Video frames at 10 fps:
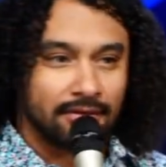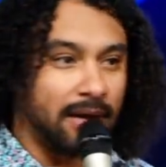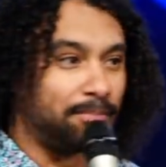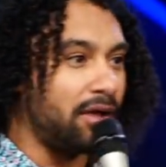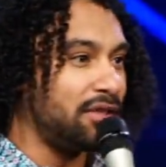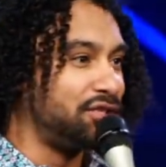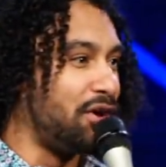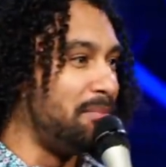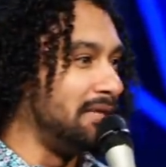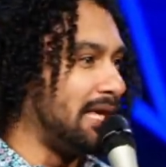My brother
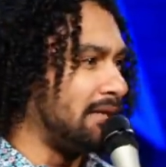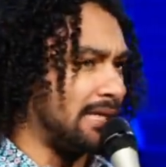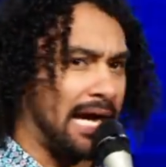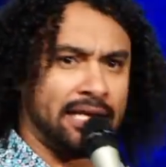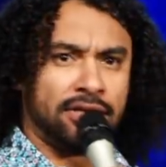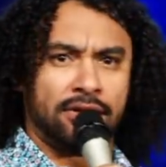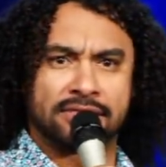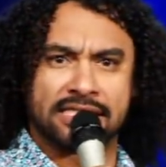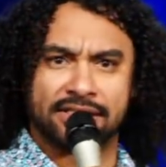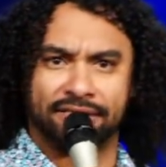joined me late. He's like, I didn't know
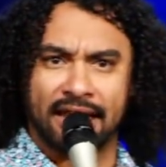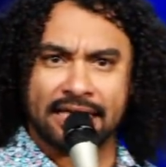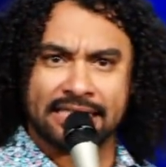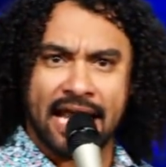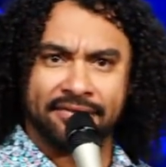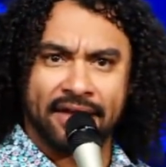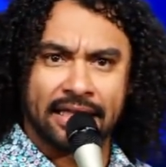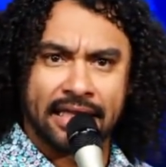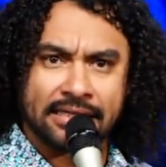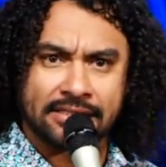Six Flags had
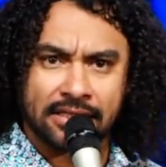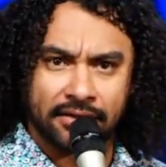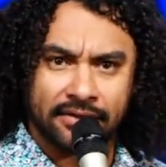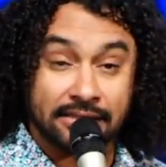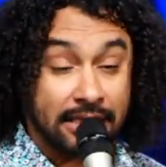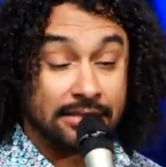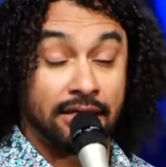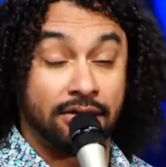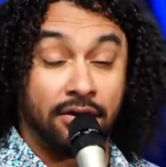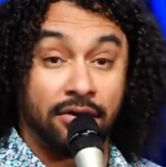valet service. Like,
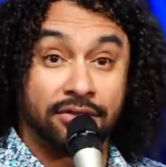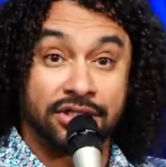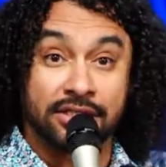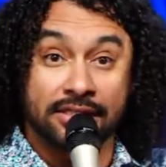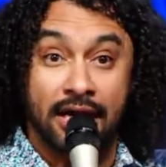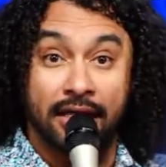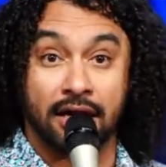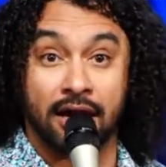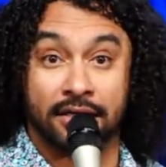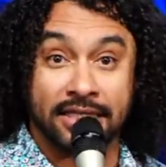they don't. You just got
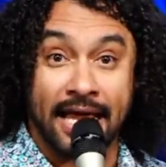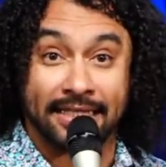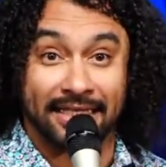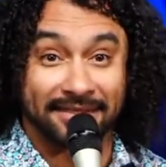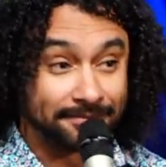carjacked.